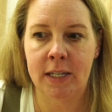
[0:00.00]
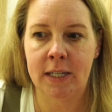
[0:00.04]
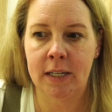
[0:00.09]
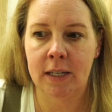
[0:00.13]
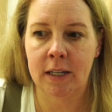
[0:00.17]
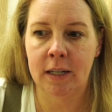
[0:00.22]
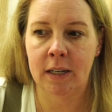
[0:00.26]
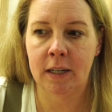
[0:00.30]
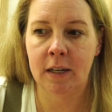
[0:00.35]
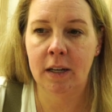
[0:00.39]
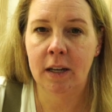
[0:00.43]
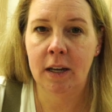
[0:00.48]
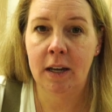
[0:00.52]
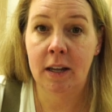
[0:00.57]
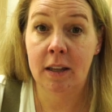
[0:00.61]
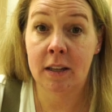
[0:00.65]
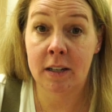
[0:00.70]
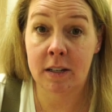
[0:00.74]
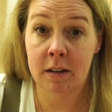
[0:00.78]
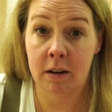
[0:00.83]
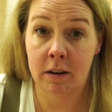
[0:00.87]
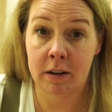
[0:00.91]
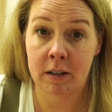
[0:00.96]
did
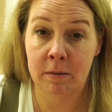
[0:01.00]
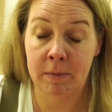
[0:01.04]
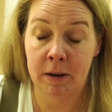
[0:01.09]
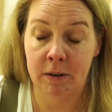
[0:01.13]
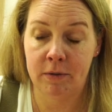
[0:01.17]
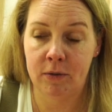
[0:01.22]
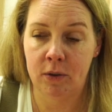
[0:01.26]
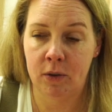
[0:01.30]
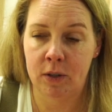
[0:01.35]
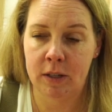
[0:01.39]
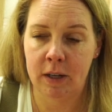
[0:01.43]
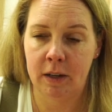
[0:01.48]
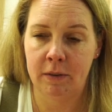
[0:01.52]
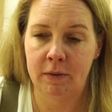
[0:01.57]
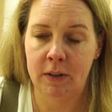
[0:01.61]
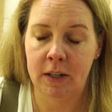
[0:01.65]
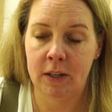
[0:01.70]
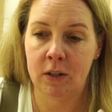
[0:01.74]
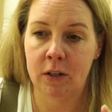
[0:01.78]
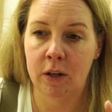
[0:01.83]
that talks about food safety.